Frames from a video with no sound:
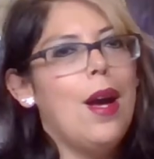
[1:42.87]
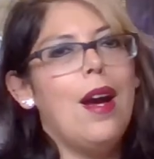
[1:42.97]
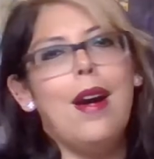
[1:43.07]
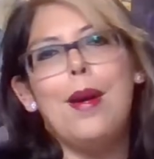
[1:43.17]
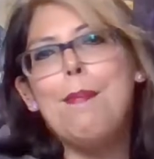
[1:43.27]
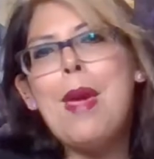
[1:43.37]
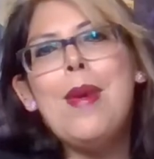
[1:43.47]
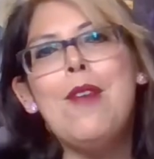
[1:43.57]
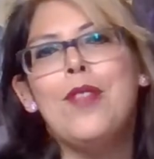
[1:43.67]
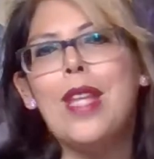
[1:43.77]
uh, maybe
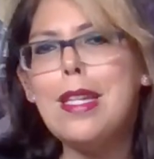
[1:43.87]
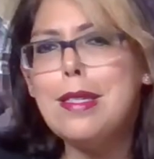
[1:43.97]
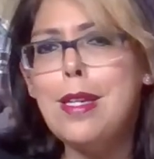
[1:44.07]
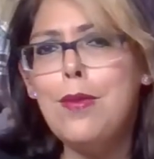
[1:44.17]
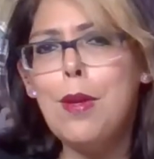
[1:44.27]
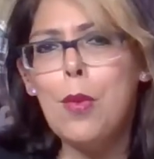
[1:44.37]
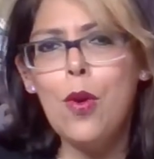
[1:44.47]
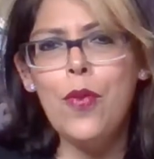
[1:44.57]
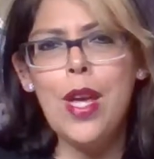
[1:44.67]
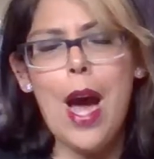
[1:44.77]
even like a TV
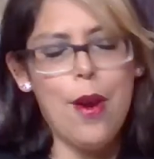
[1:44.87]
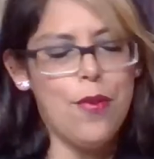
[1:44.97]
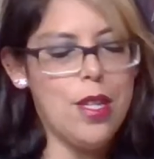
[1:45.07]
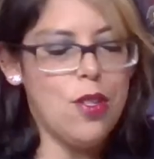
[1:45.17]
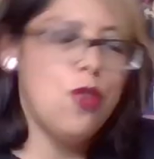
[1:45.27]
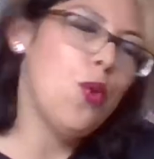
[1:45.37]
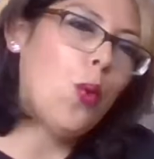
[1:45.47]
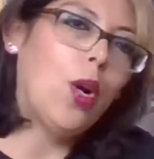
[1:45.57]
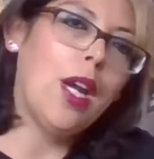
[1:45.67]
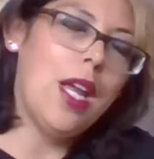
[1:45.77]
movie out of this
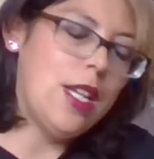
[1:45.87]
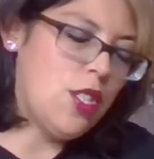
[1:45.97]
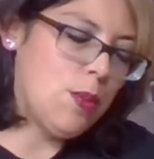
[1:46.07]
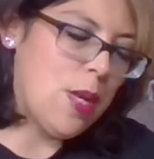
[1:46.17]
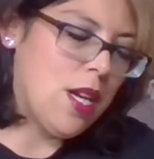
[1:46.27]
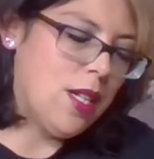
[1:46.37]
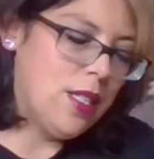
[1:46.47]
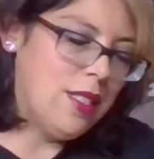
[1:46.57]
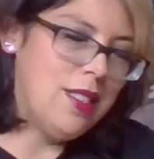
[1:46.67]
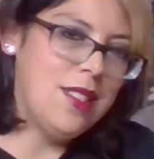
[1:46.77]
story, just
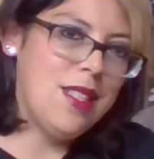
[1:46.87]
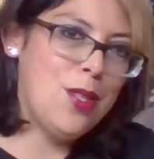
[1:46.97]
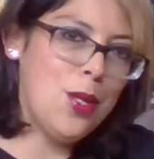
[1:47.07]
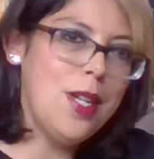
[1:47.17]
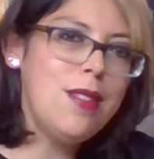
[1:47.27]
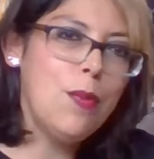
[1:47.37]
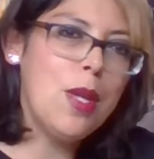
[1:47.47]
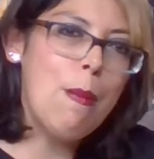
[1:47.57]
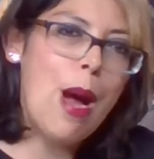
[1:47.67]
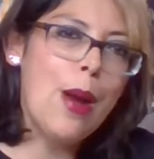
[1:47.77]
because there is
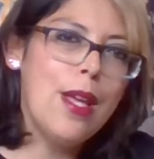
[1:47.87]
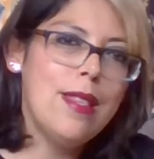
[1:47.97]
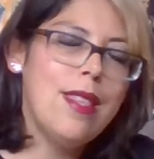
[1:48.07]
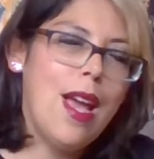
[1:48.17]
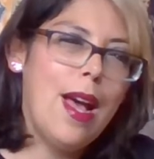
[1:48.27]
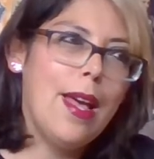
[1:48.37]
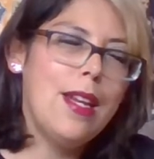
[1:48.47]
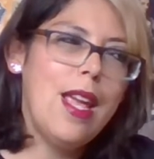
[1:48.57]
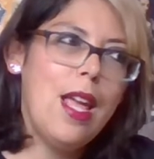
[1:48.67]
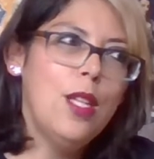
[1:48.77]
something about it
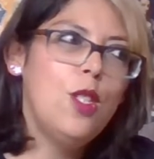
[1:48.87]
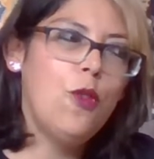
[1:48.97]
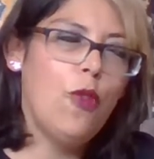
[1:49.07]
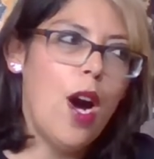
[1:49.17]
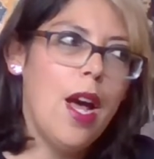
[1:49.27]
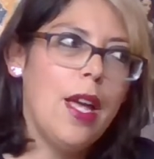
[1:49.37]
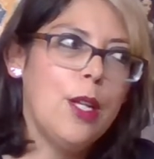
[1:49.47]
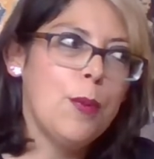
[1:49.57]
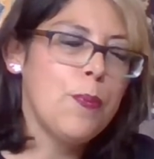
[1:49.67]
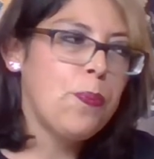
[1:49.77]
that is
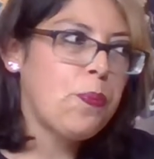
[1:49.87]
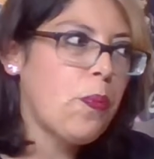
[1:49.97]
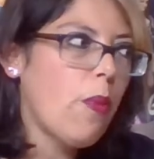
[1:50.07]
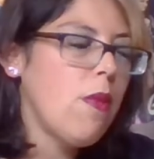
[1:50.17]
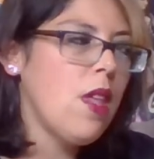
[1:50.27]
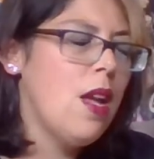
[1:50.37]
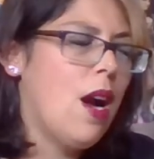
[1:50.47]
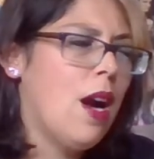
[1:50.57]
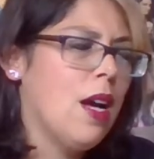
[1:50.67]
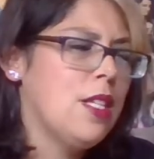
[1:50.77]
fun.
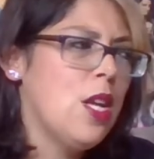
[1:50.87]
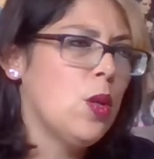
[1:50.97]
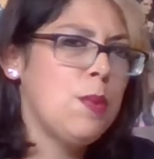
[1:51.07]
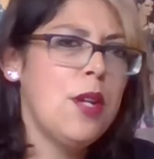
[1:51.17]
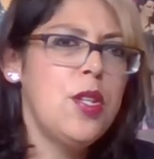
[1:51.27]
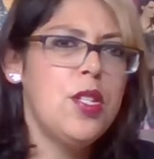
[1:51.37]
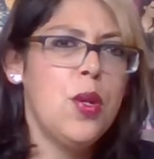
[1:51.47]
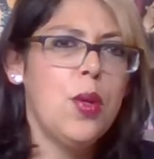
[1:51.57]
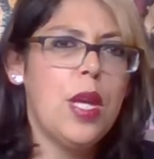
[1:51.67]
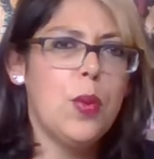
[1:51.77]
Uh, you know, especially
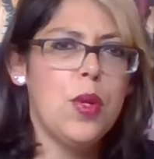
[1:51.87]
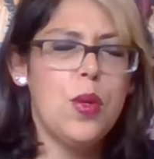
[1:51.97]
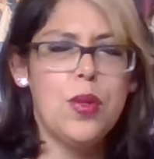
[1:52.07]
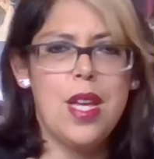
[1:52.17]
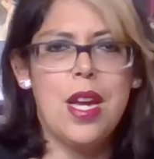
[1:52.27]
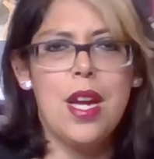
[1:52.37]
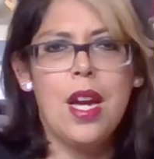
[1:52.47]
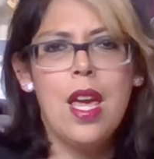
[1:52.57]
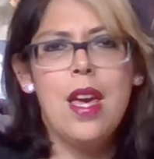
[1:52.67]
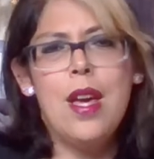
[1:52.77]
to like one of those like
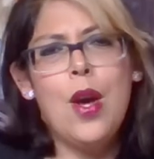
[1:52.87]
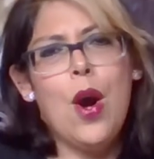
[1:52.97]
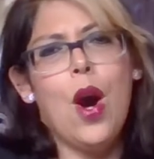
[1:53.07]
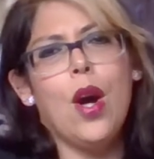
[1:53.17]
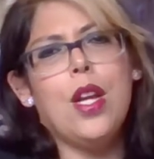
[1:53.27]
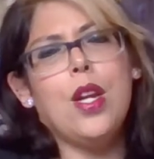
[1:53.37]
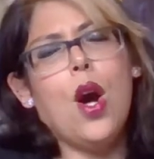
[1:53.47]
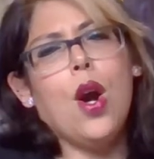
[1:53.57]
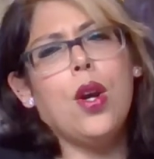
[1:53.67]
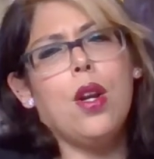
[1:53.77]
haunted
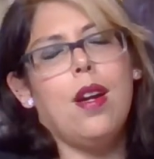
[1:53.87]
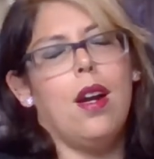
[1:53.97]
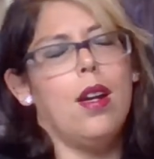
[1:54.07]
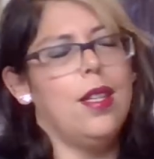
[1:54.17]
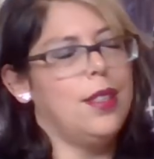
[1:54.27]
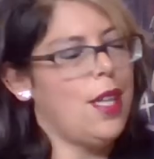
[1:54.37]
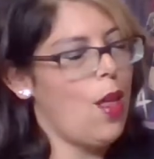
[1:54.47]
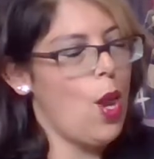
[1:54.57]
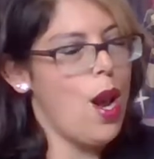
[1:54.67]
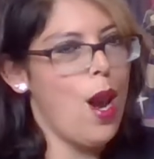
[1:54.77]
art. Uh, uh,
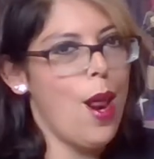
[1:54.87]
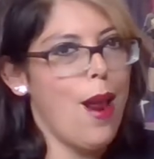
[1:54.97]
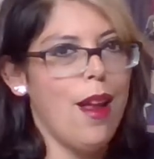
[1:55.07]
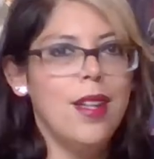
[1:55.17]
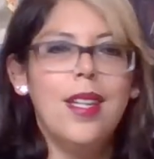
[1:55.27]
la, la, la,